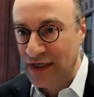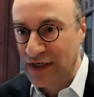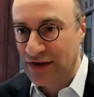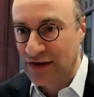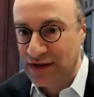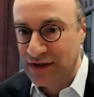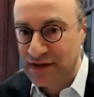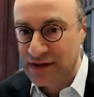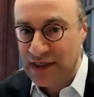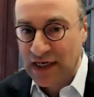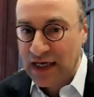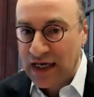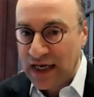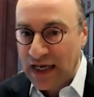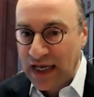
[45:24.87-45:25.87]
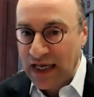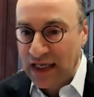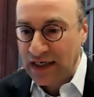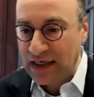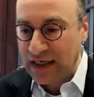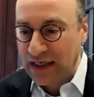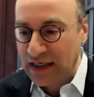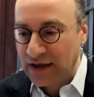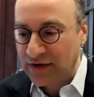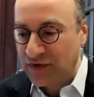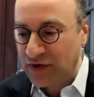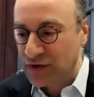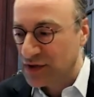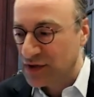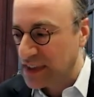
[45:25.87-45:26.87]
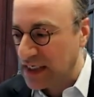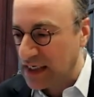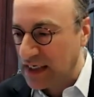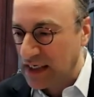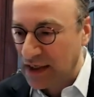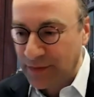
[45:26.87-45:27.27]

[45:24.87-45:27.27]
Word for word: regions, and and if you see